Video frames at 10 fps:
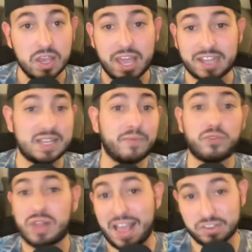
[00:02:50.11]
except for
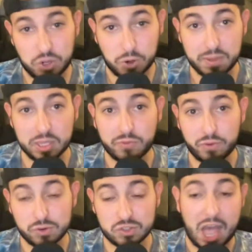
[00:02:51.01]
last year being the
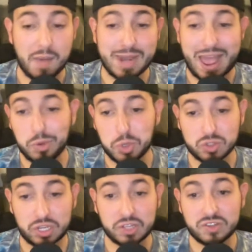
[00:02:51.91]
first time, and now it looks
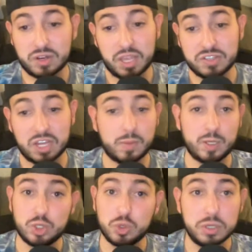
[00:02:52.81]
like it's going to be
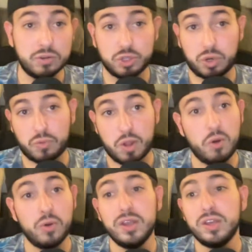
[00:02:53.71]
2 years in a row.